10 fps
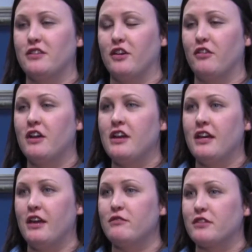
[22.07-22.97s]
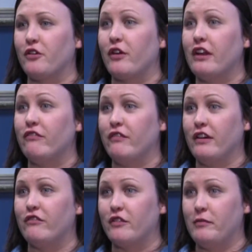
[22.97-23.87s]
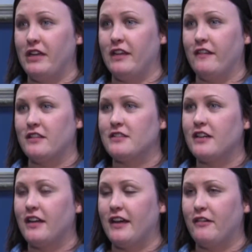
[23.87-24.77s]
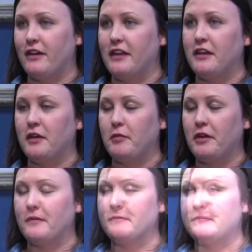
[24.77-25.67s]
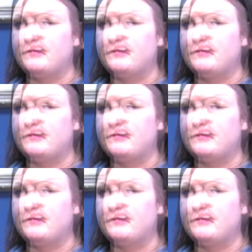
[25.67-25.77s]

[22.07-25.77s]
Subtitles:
So it was a great fit for me, and that's kind of how I ended up here.